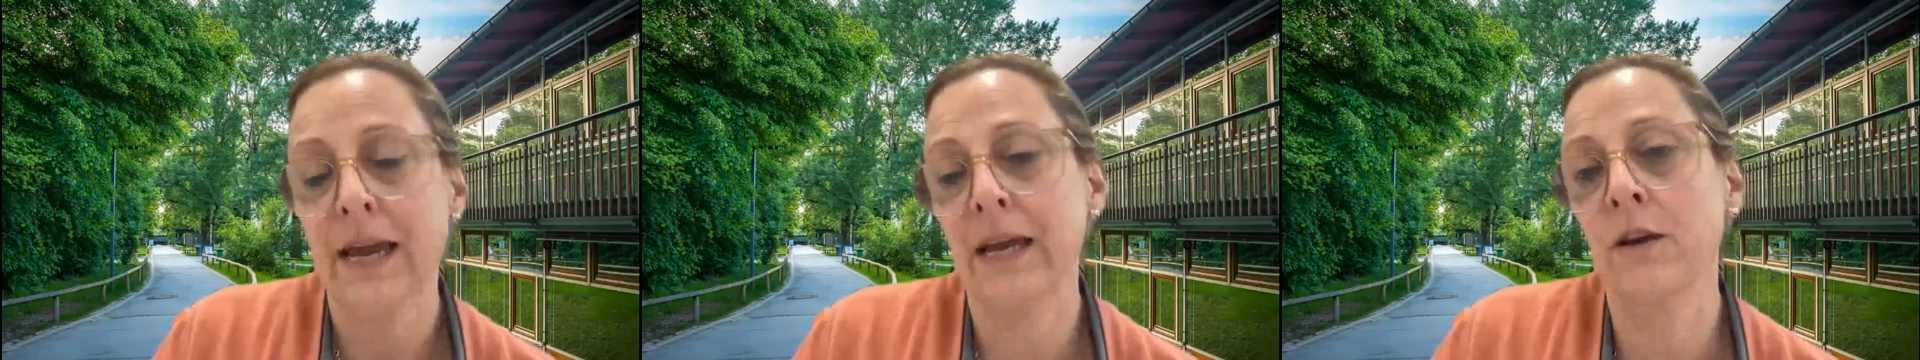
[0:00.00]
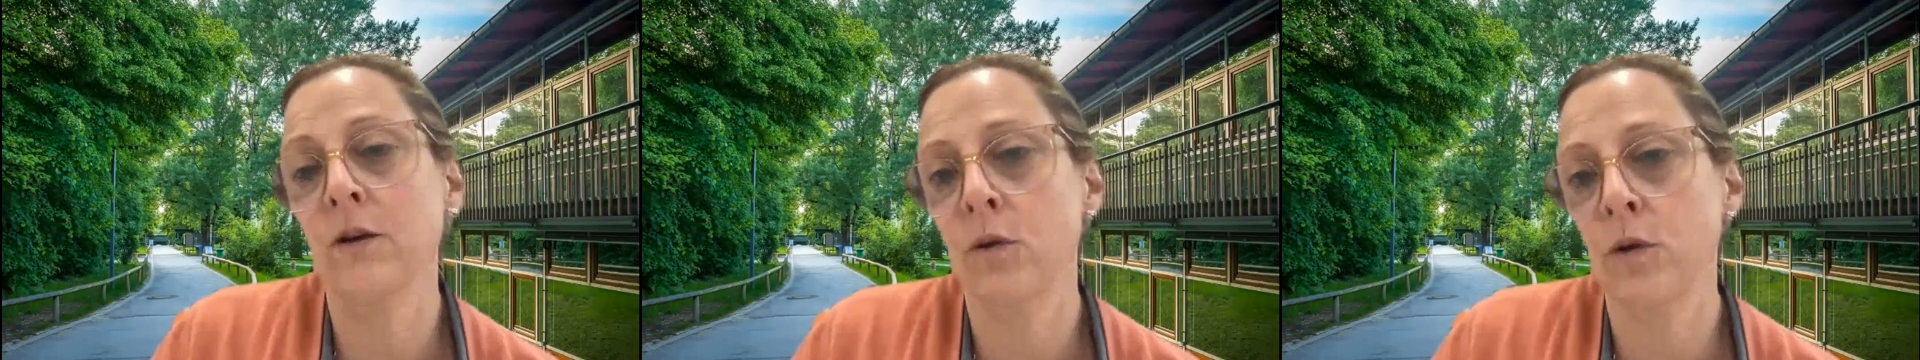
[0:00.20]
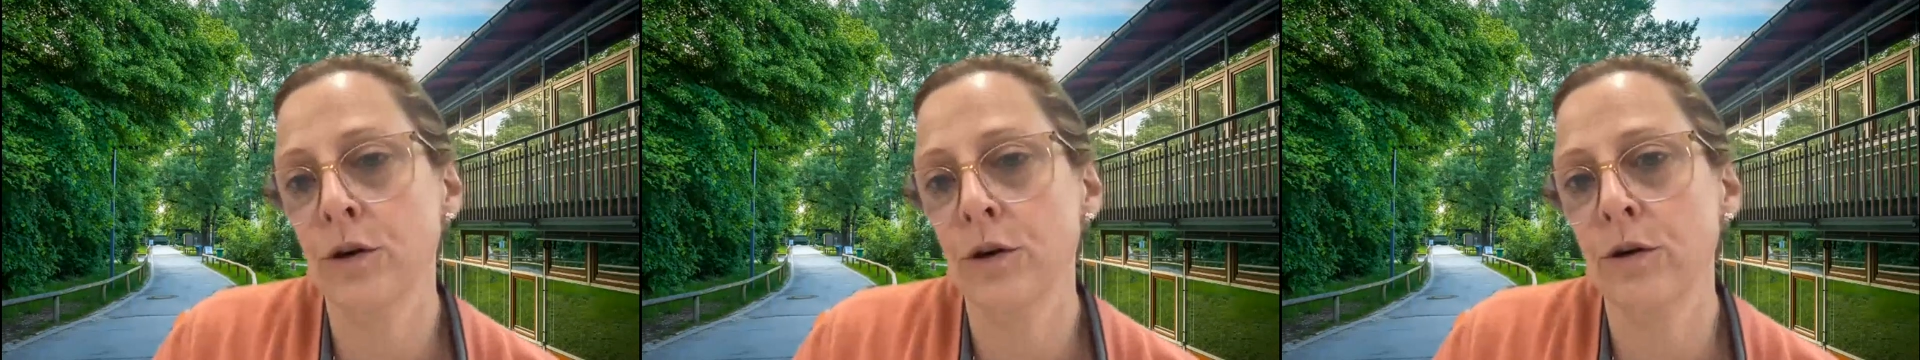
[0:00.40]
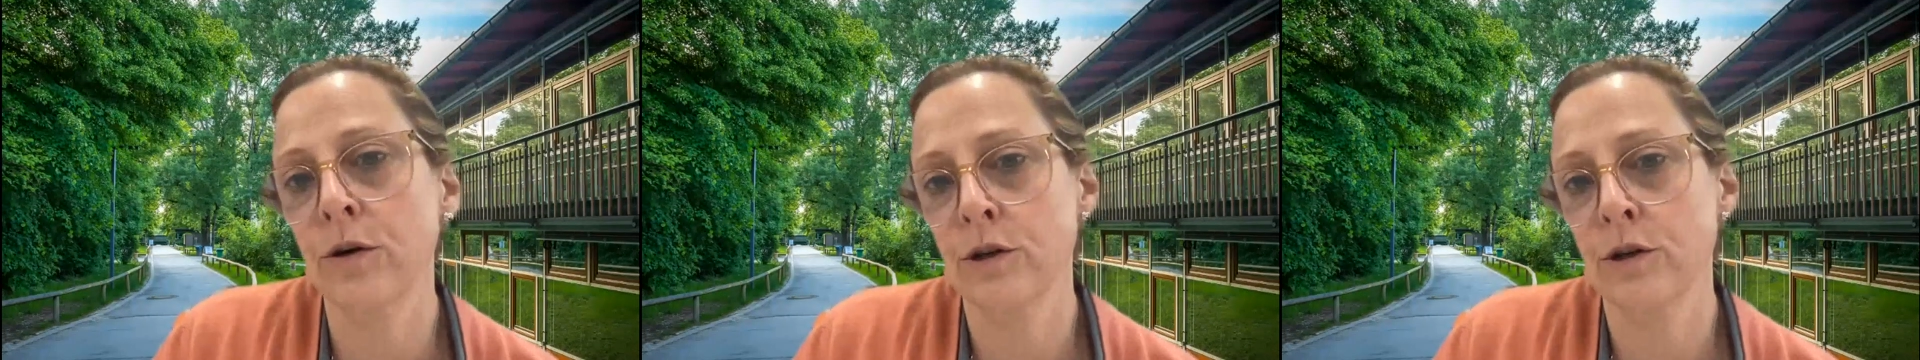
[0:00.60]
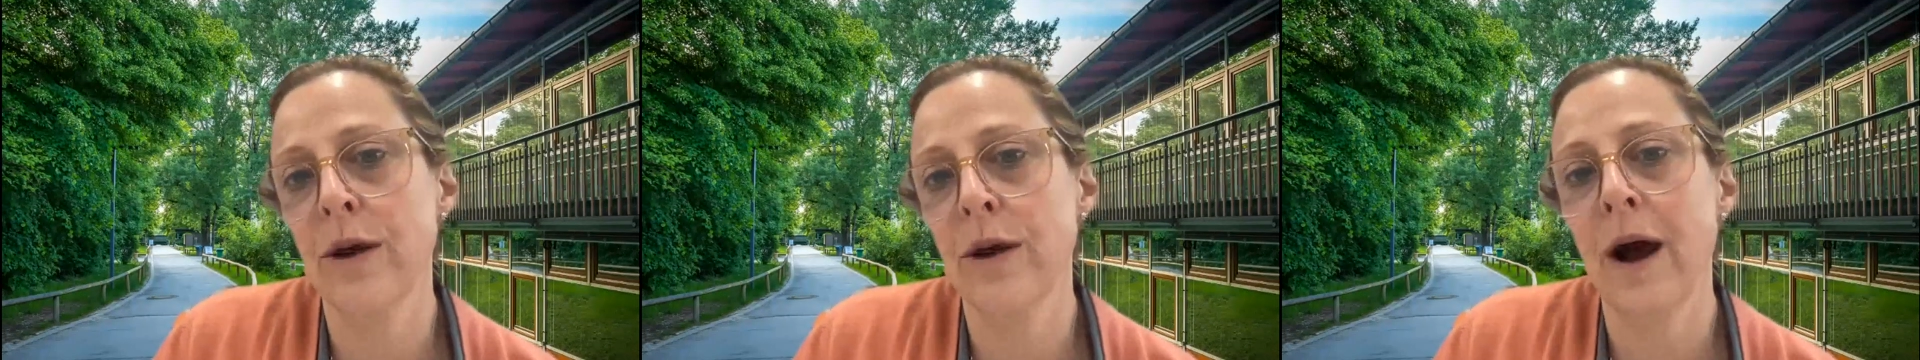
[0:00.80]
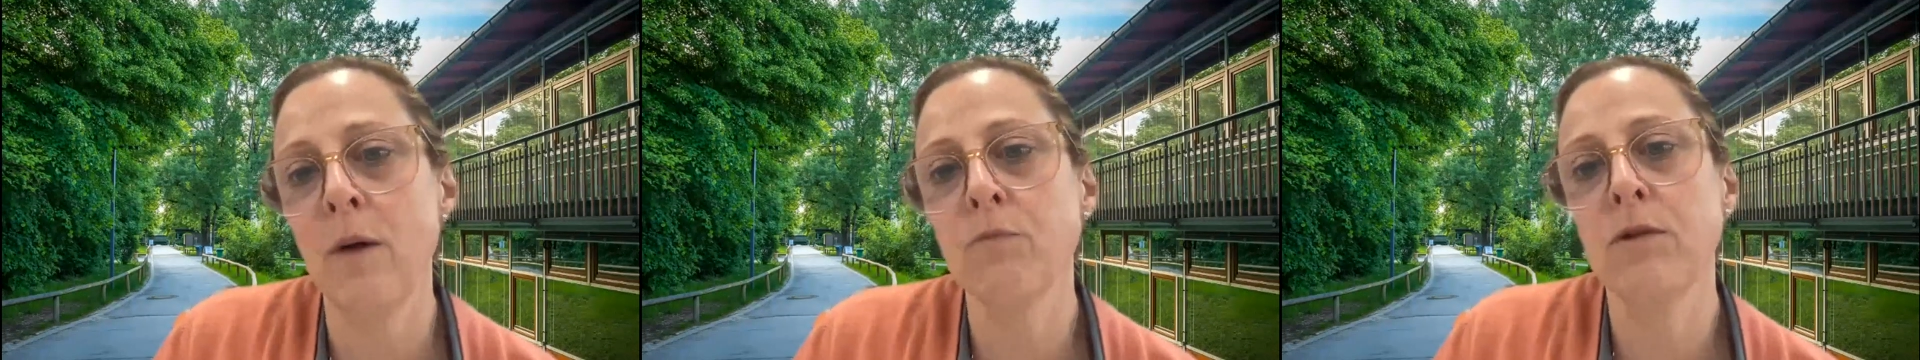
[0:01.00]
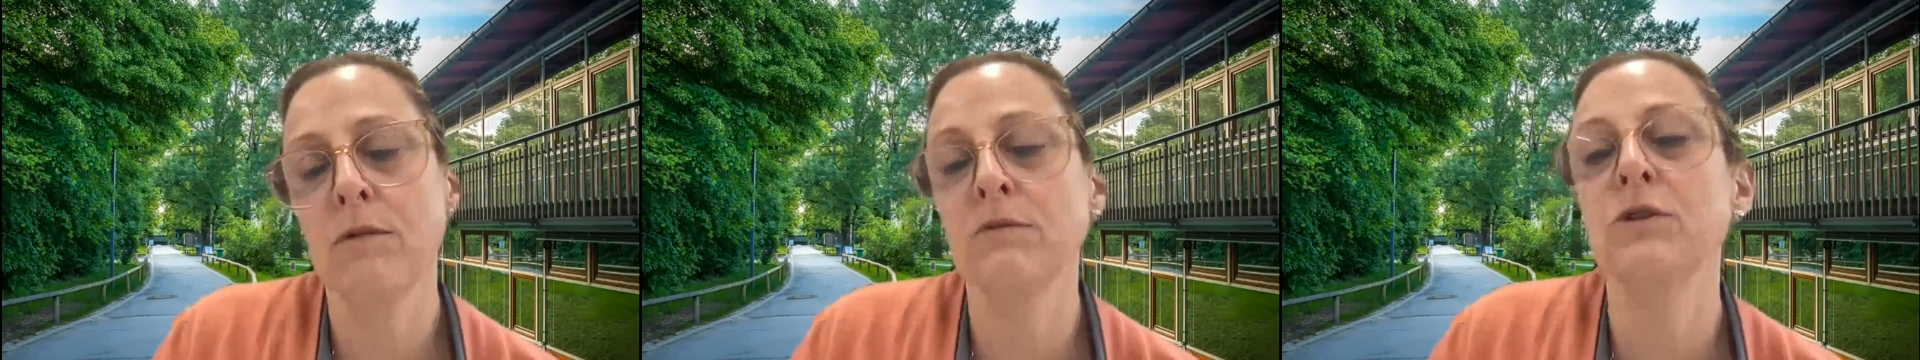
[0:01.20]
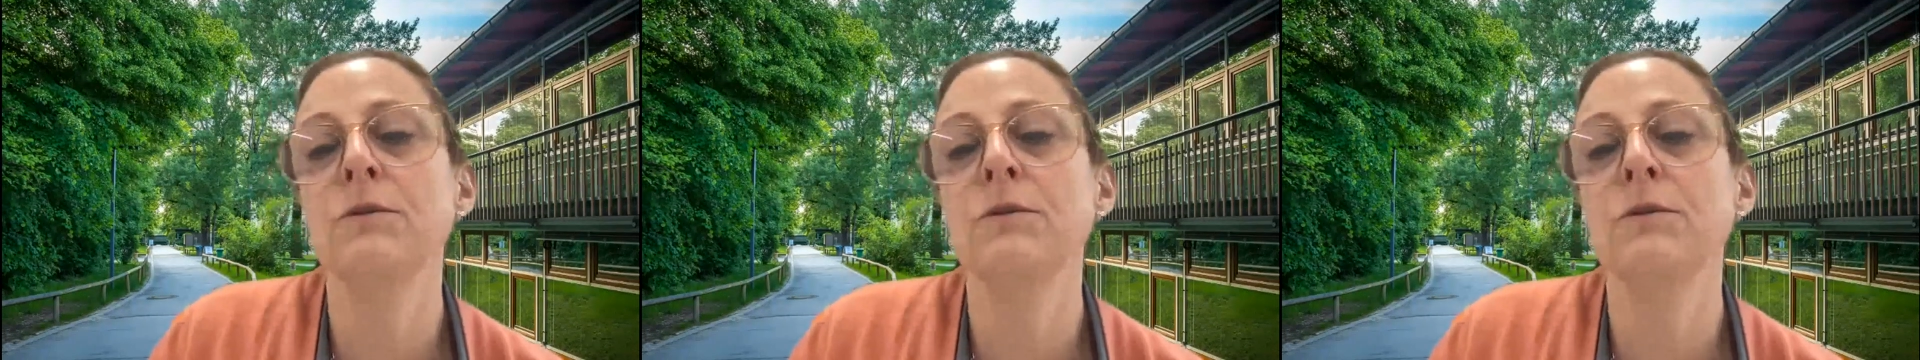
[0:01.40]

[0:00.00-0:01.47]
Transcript: in order to help them